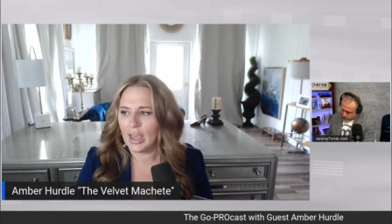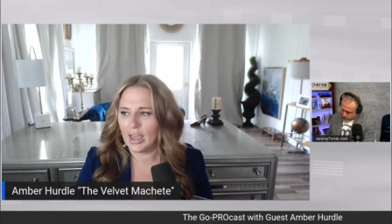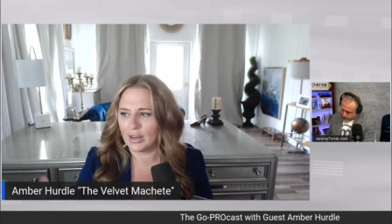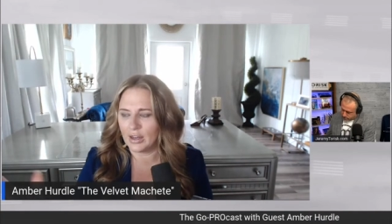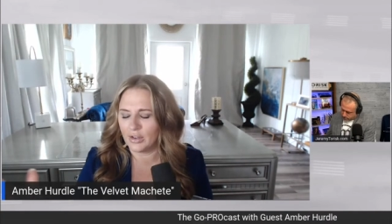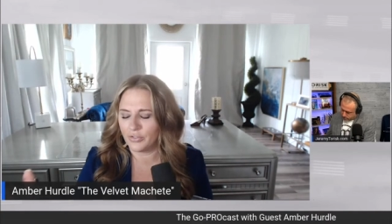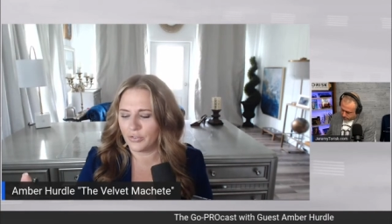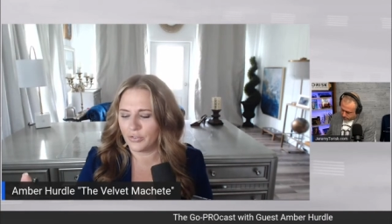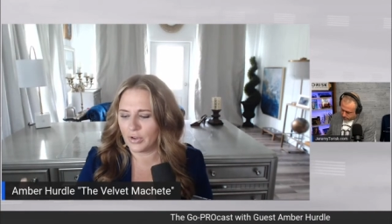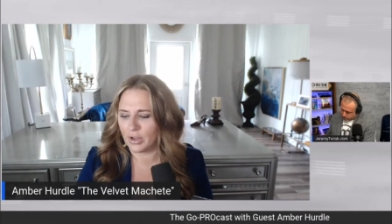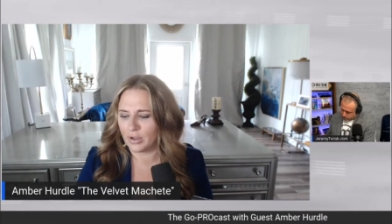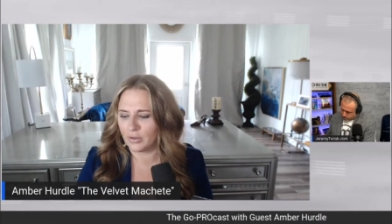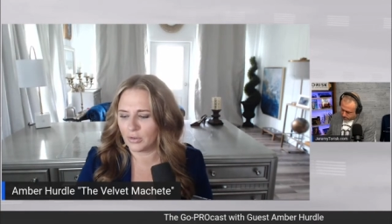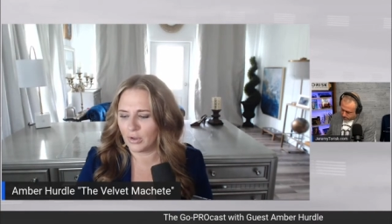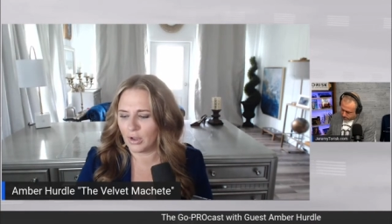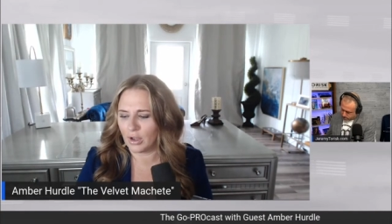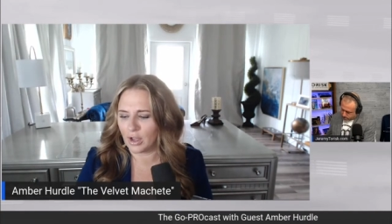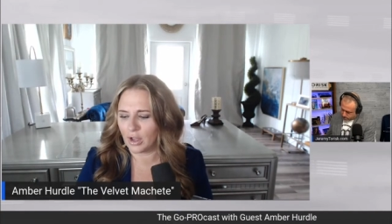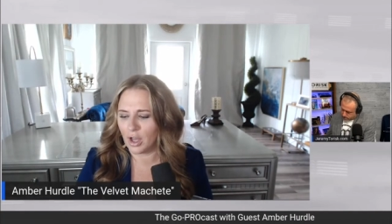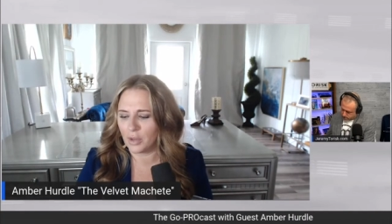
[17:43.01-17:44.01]
And I, I,
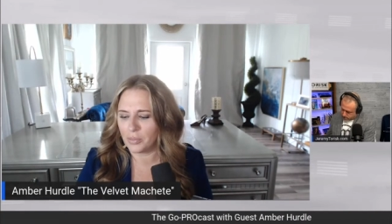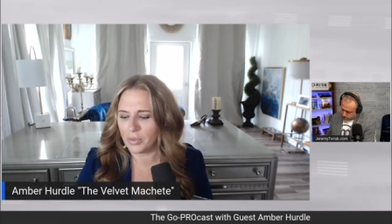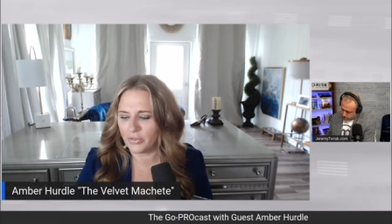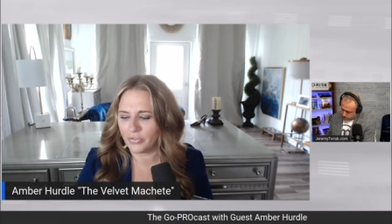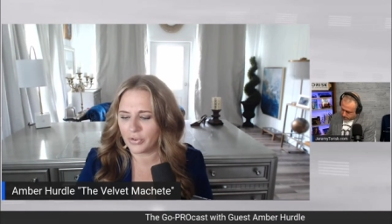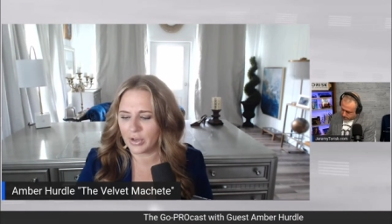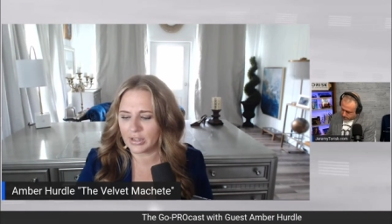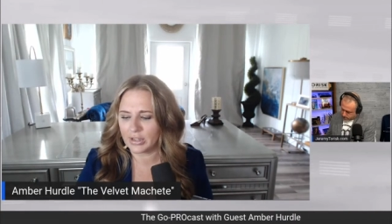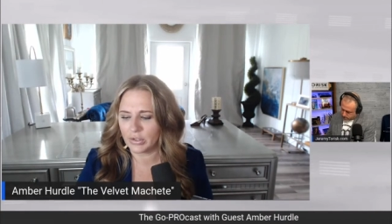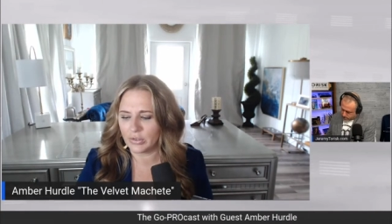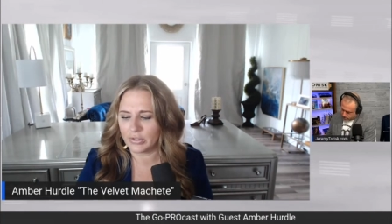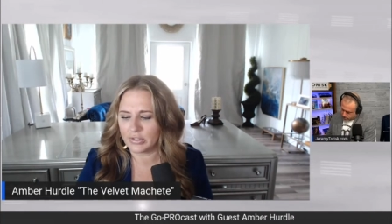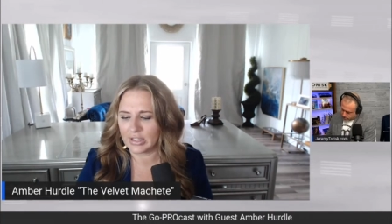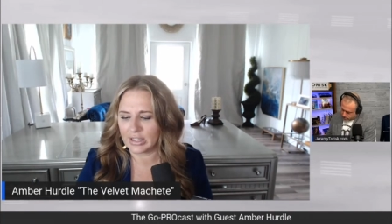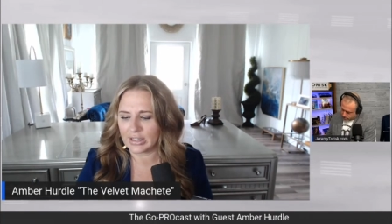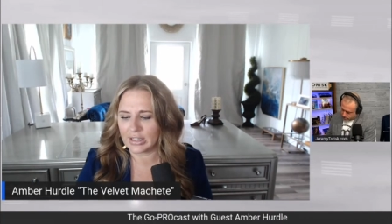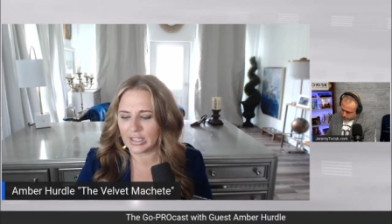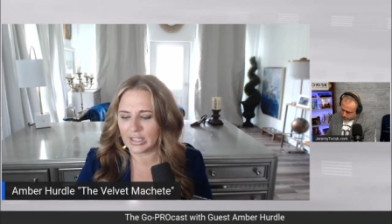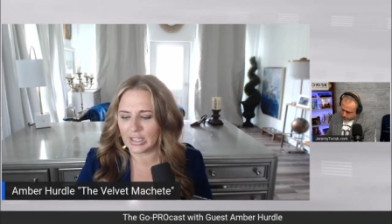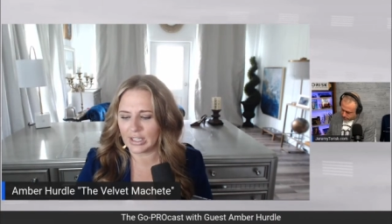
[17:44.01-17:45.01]
I called my friend
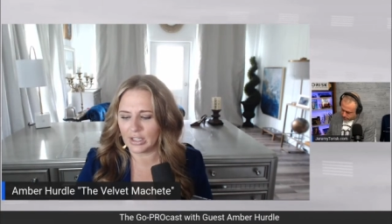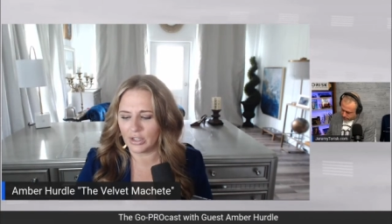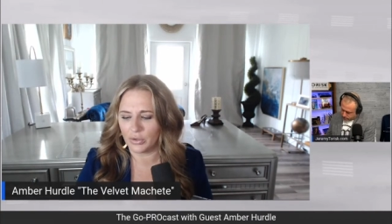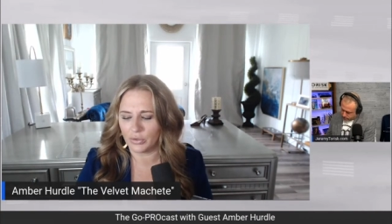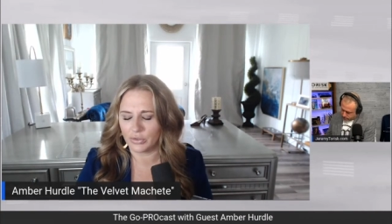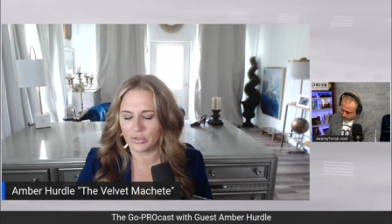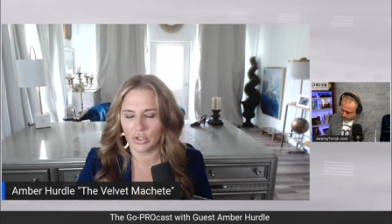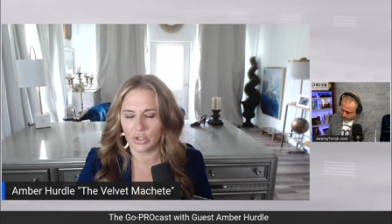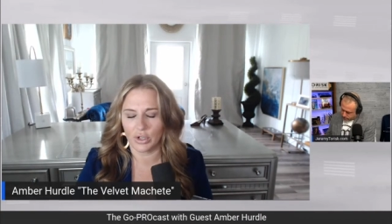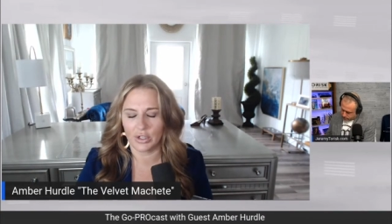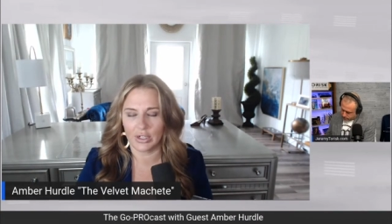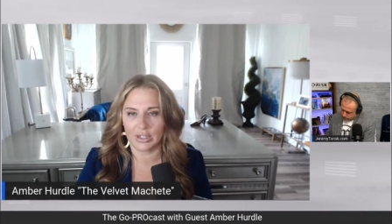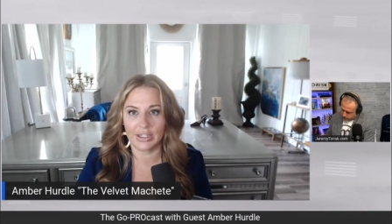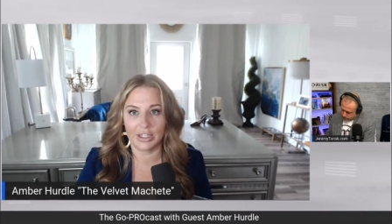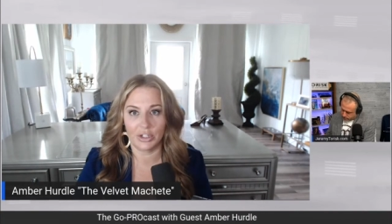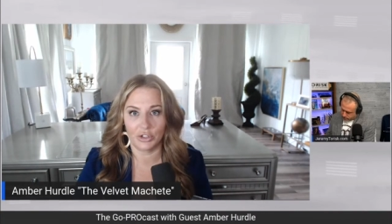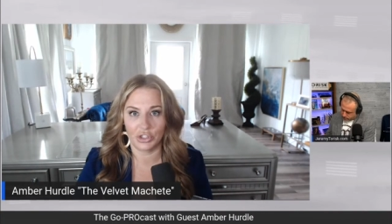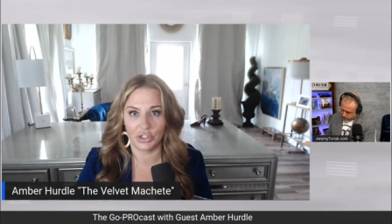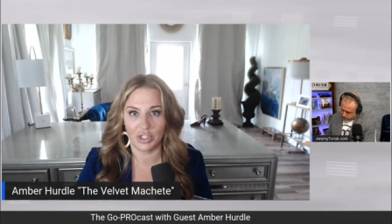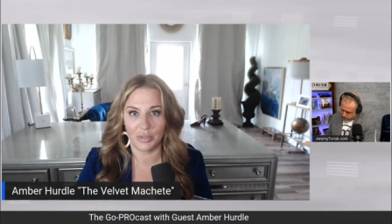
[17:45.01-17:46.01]
Lucy Lee, who started
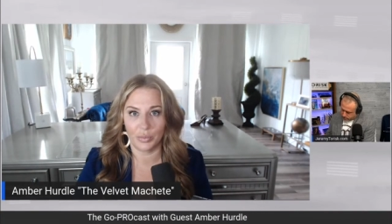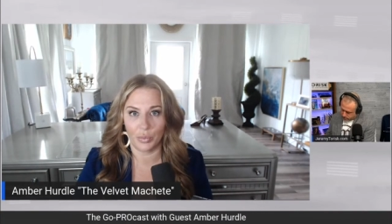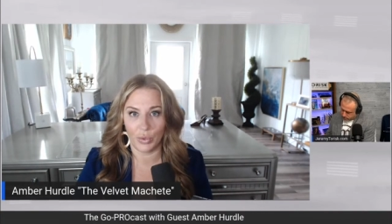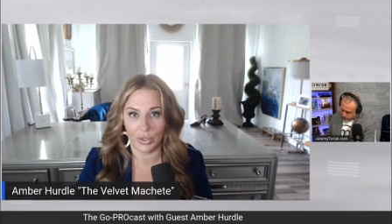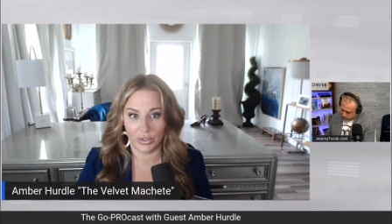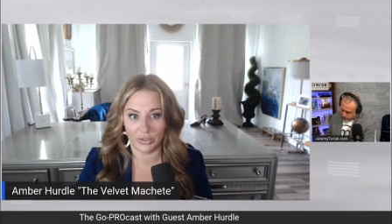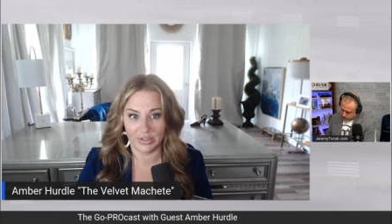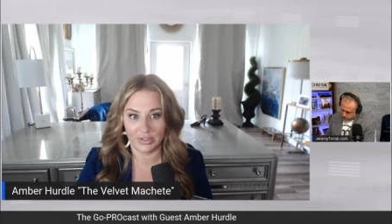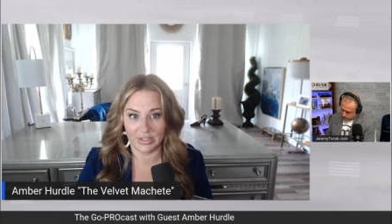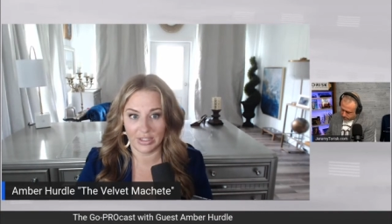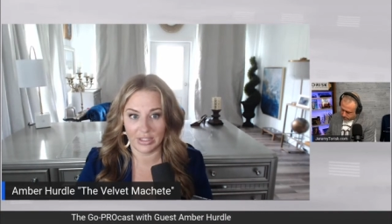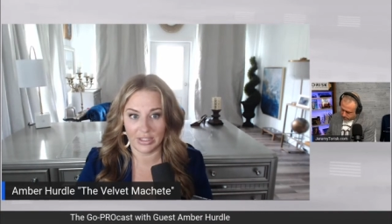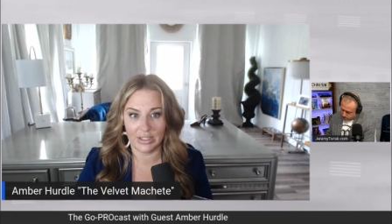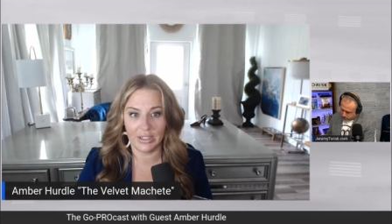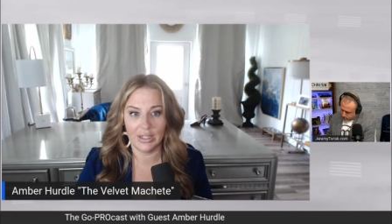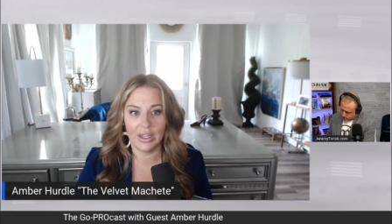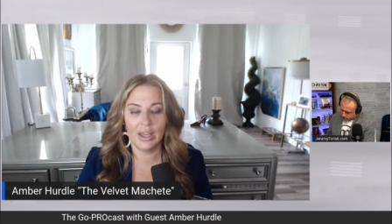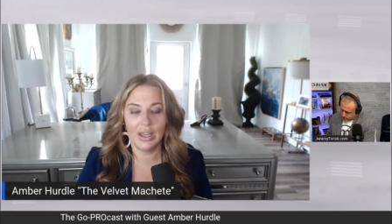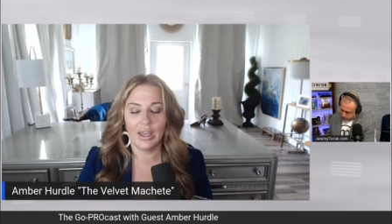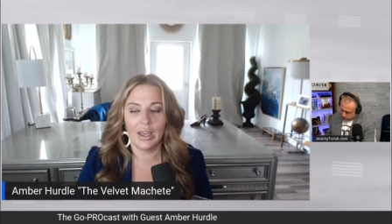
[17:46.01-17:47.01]
Leadership
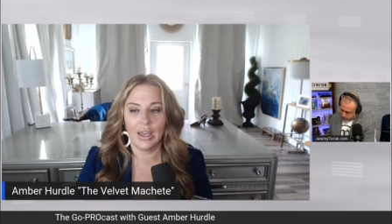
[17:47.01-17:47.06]
Wilson.